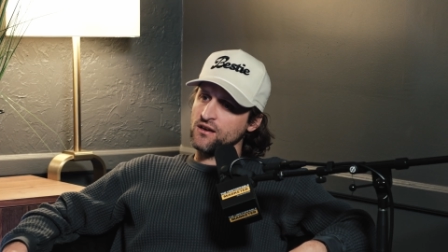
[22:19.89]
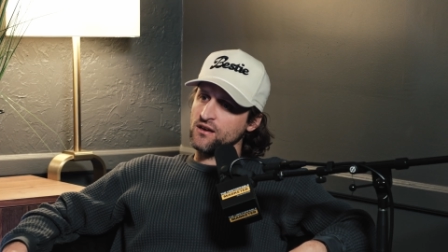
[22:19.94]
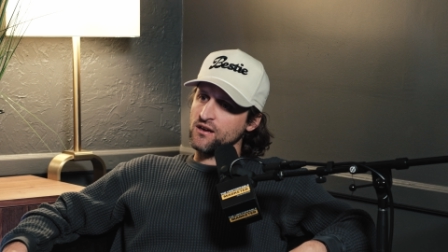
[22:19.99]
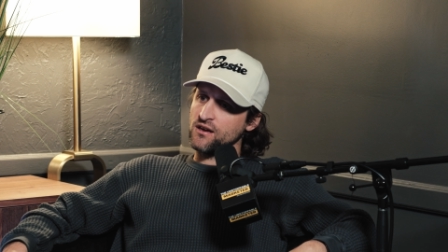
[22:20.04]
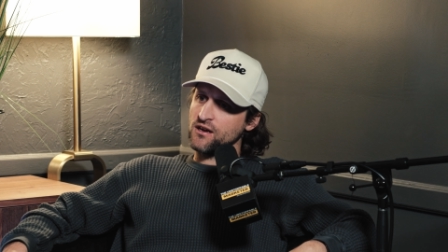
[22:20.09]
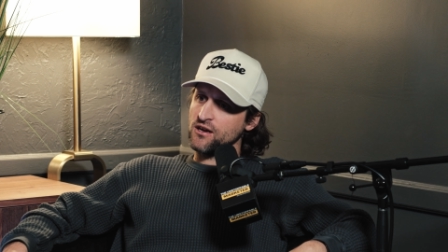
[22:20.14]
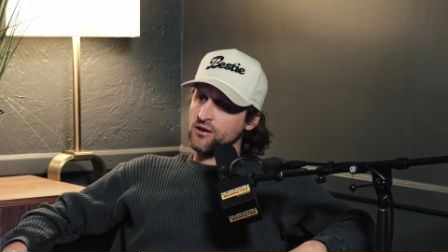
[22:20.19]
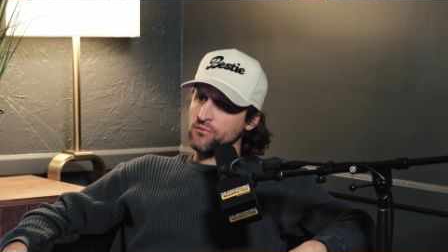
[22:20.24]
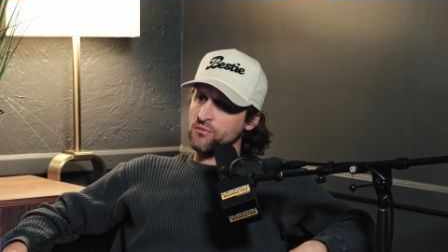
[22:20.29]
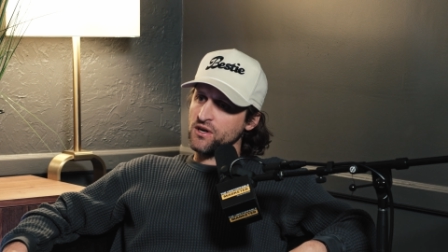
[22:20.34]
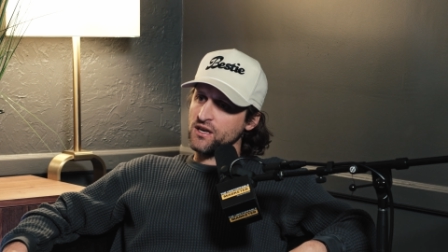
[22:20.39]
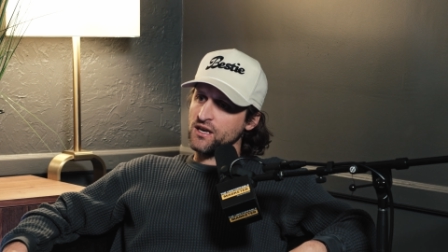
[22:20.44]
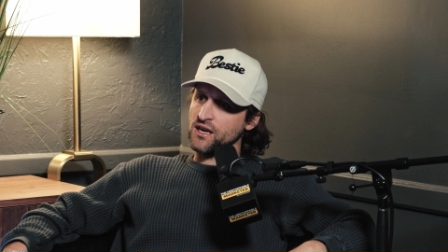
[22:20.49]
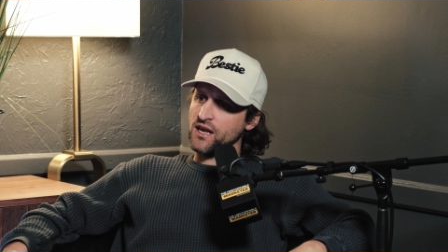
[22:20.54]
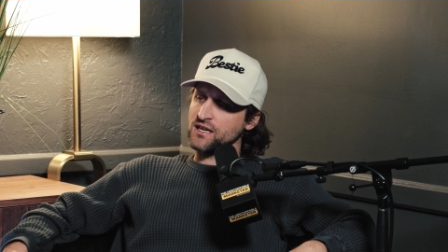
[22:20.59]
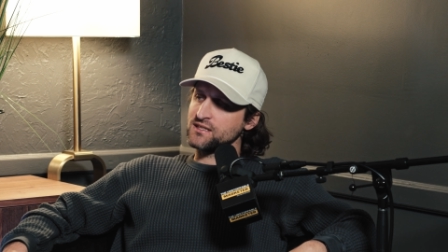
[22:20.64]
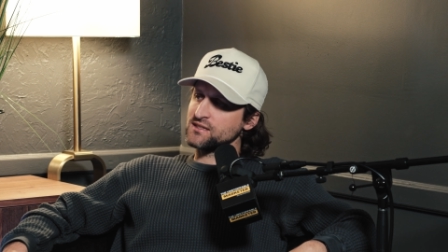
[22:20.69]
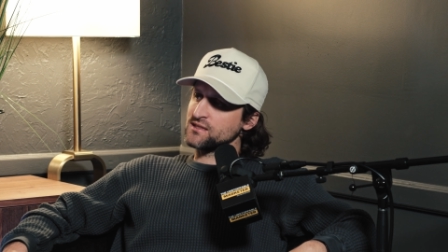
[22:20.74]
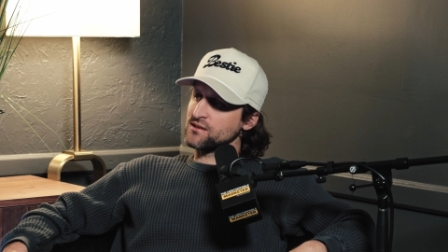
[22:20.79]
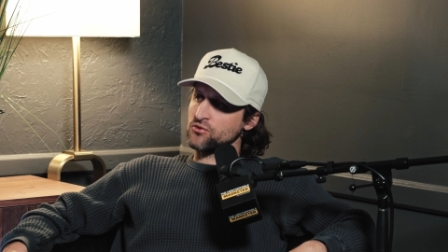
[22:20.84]
a
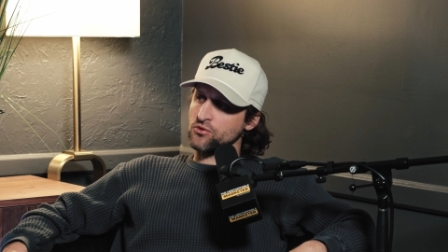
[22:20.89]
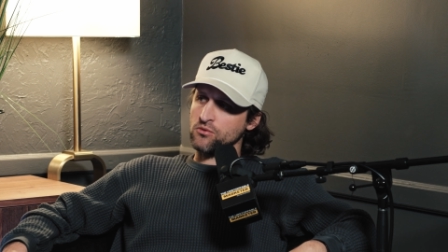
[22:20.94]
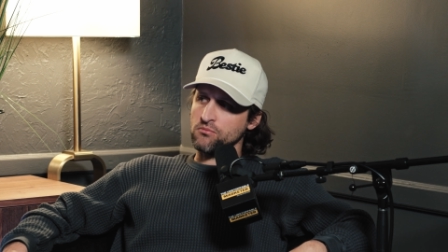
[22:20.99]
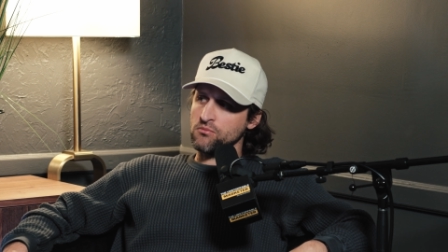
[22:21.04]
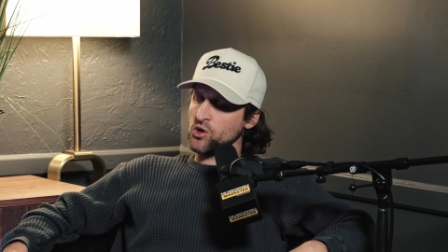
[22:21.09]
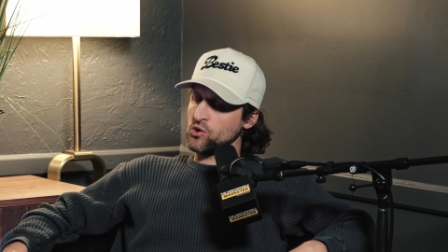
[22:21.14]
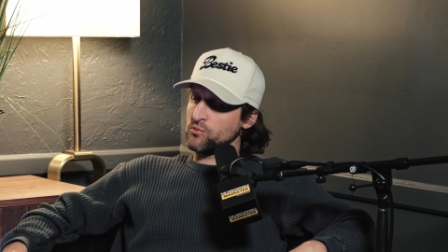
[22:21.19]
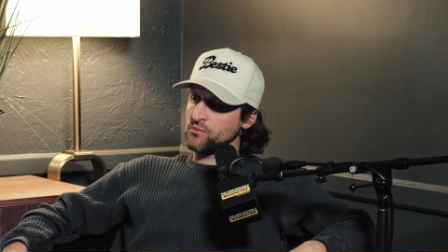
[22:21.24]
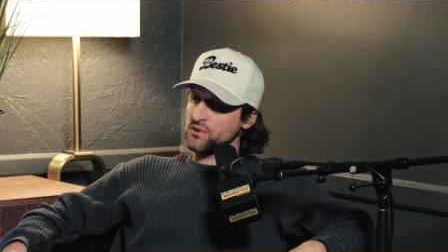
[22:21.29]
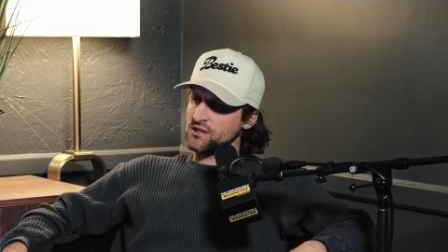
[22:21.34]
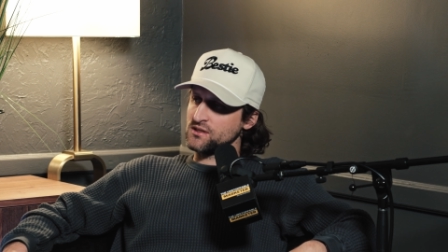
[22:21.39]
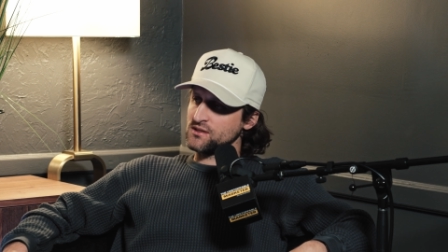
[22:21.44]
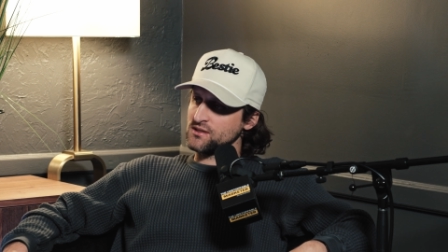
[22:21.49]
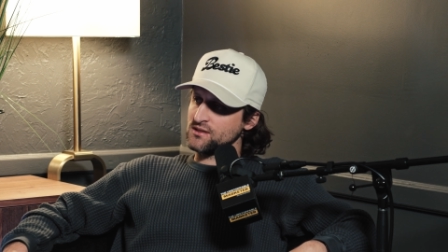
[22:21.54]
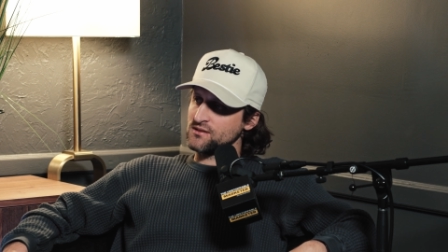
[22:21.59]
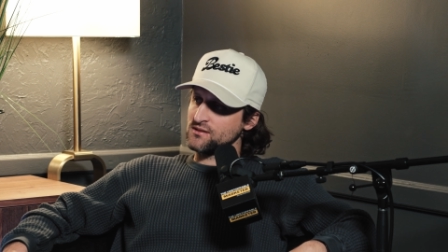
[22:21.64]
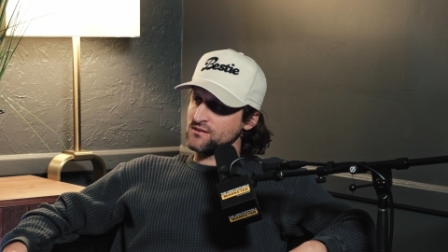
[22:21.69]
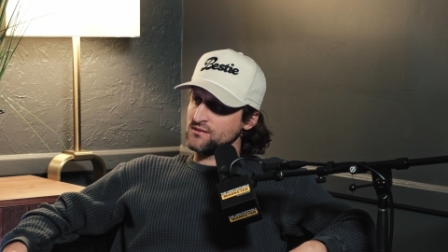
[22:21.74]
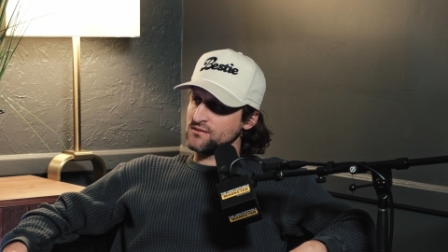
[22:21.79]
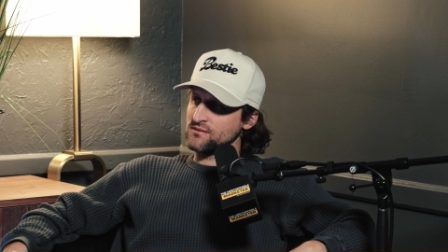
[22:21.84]
nice little
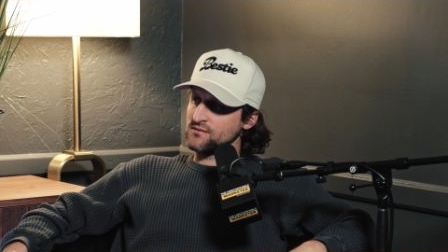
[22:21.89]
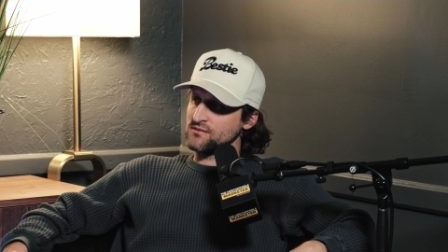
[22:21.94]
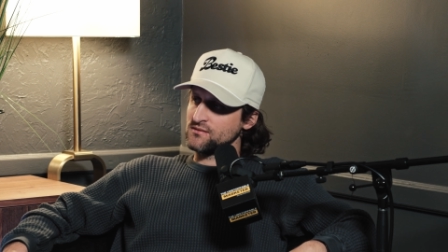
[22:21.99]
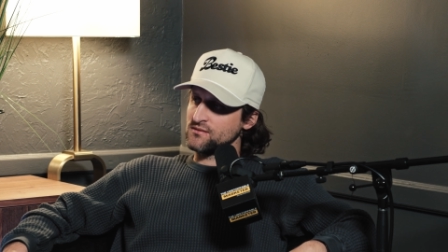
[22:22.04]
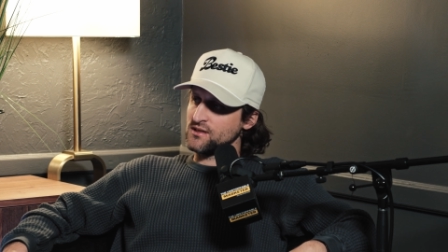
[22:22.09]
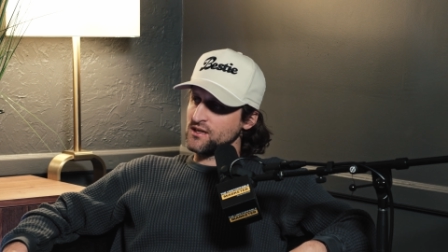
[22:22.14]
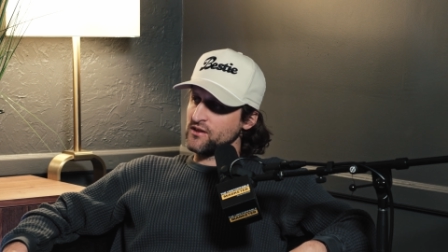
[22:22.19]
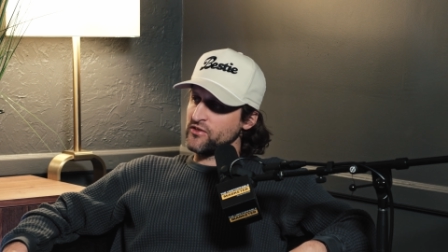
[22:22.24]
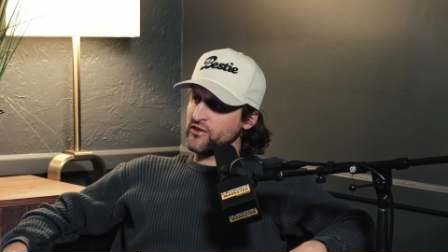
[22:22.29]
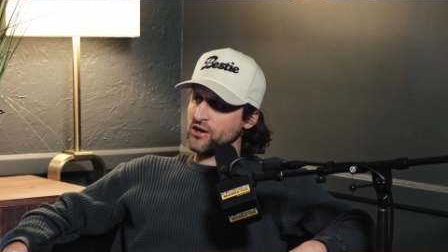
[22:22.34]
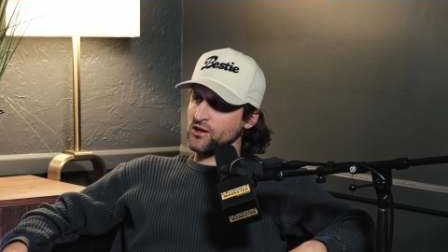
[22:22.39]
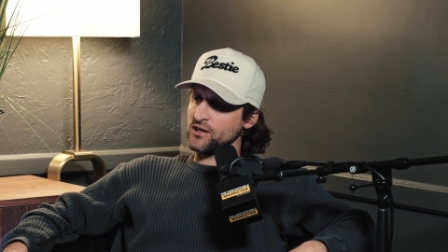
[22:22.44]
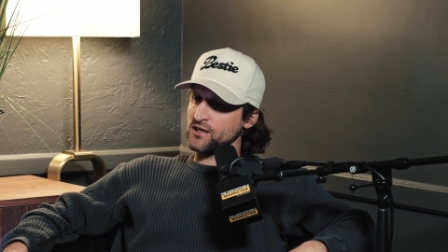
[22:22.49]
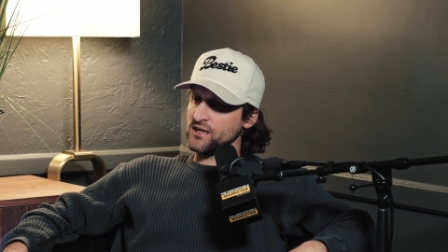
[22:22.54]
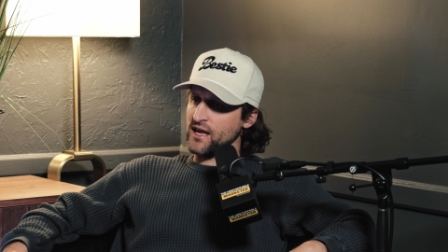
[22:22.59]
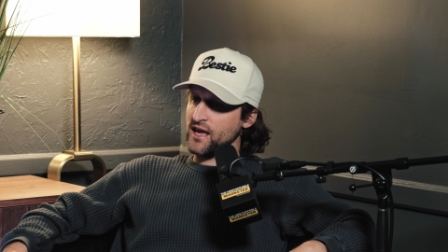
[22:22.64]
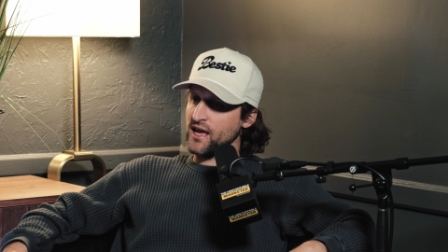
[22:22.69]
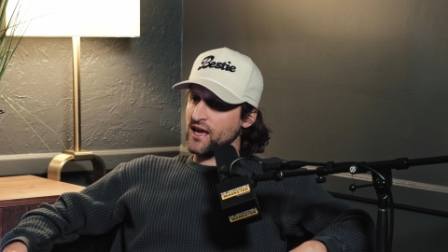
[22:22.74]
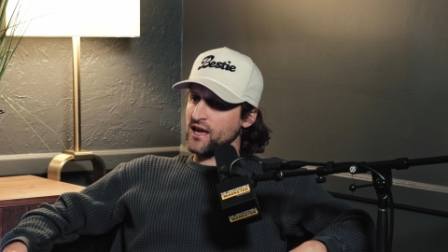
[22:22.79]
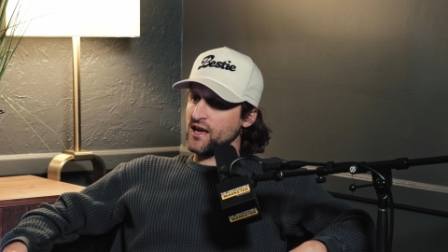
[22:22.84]
moment in their
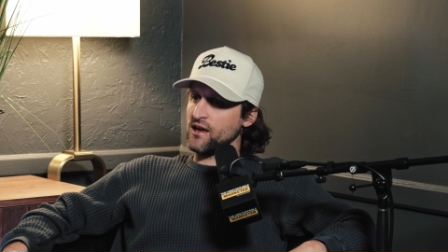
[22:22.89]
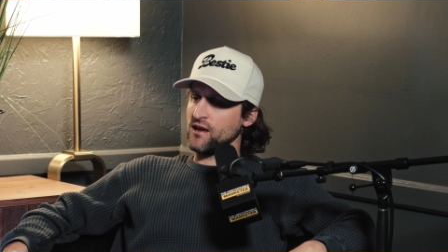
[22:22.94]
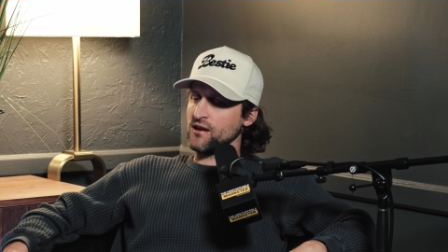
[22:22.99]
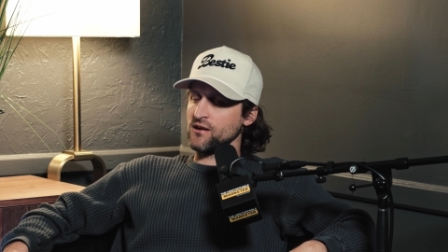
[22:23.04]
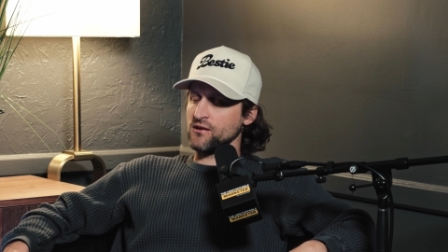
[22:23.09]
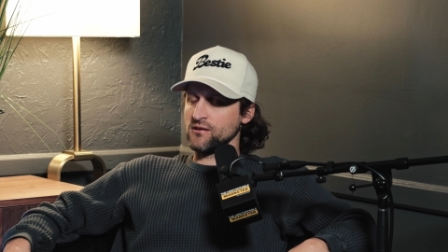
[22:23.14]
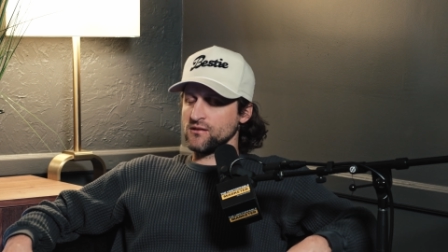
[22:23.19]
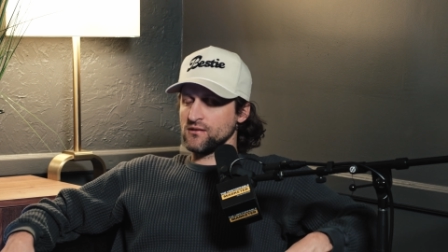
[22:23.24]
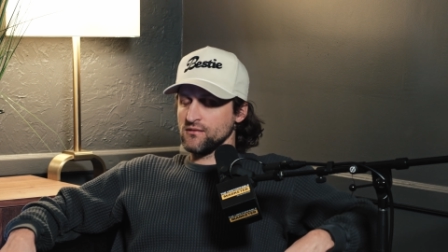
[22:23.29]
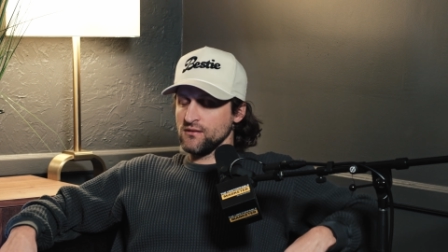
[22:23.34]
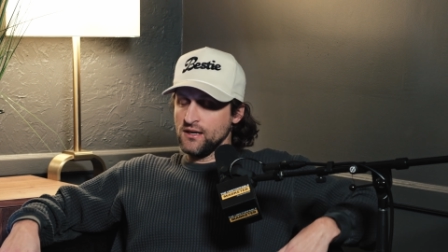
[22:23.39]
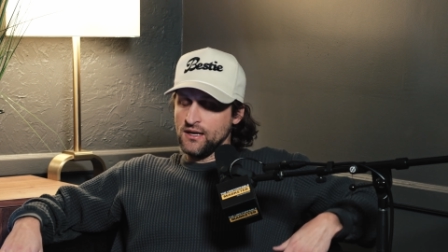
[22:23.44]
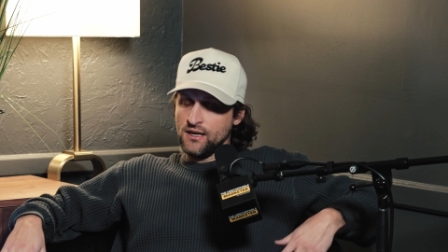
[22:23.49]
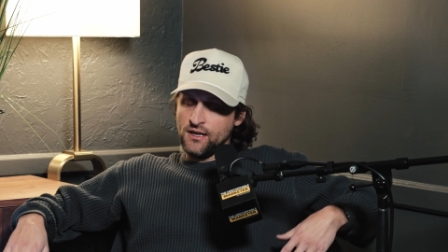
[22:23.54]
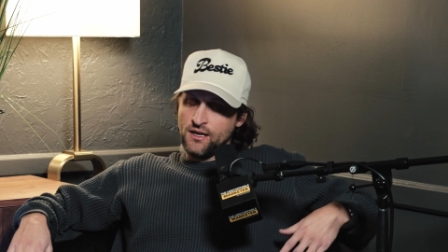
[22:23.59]
day or